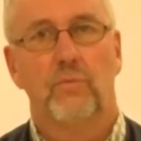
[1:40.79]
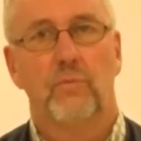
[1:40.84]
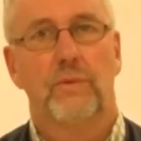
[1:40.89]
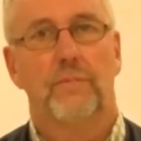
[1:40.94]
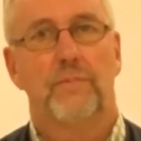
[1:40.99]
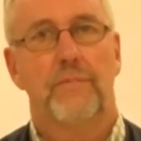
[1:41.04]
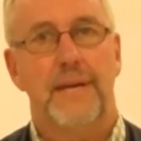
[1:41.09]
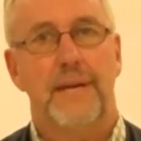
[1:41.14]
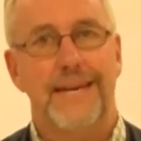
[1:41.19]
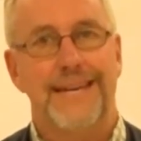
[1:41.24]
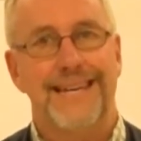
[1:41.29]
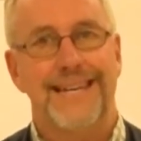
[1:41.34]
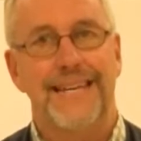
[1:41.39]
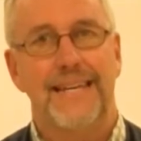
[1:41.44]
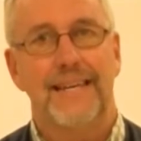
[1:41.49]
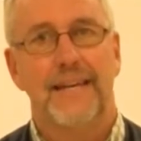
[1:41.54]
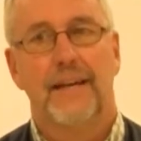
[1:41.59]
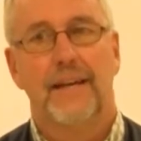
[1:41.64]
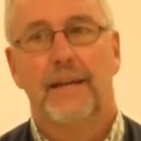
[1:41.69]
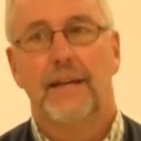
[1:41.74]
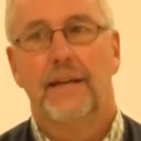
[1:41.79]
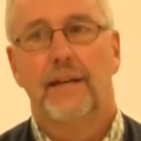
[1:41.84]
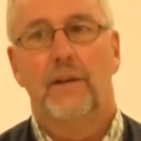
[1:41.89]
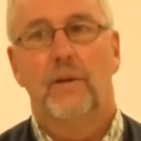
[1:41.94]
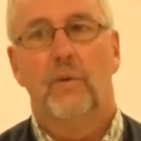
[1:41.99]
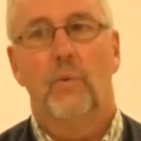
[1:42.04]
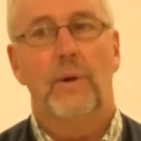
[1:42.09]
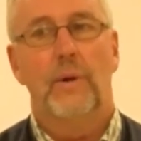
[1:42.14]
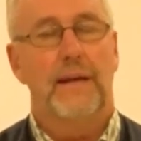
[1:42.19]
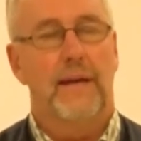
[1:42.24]
would be,
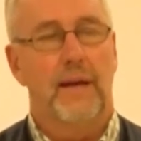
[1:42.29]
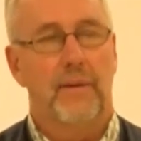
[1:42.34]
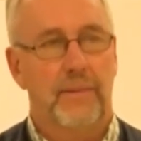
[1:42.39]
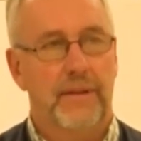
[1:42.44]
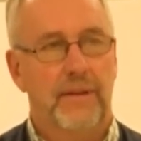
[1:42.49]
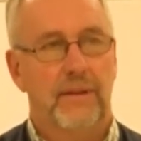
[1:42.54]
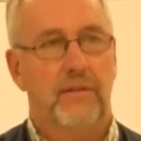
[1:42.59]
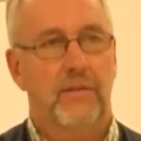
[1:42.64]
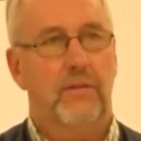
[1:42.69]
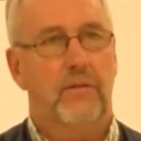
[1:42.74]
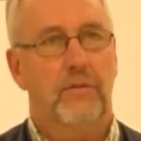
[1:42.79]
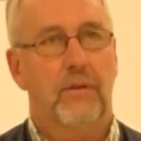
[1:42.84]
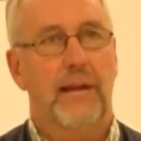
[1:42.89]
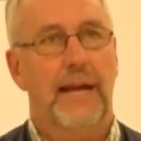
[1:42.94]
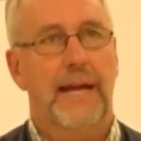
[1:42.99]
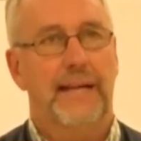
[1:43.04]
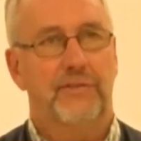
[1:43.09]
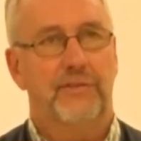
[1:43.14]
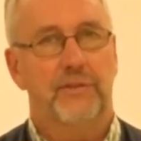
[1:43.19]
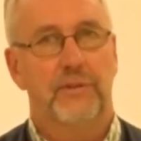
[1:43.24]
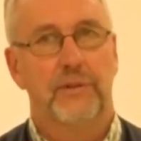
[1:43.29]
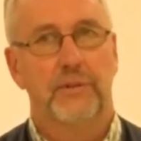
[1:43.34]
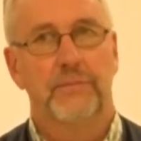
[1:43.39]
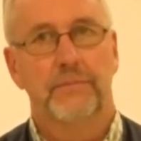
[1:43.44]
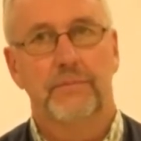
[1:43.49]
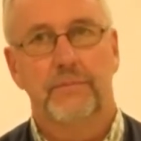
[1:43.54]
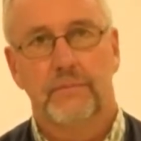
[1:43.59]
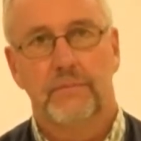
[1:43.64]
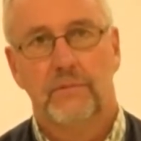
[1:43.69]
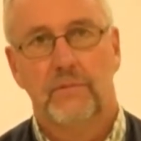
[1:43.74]
we come into the
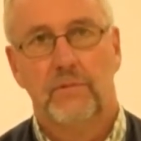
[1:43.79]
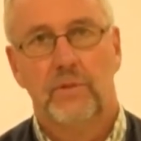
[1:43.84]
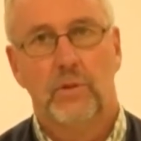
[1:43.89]
classroom,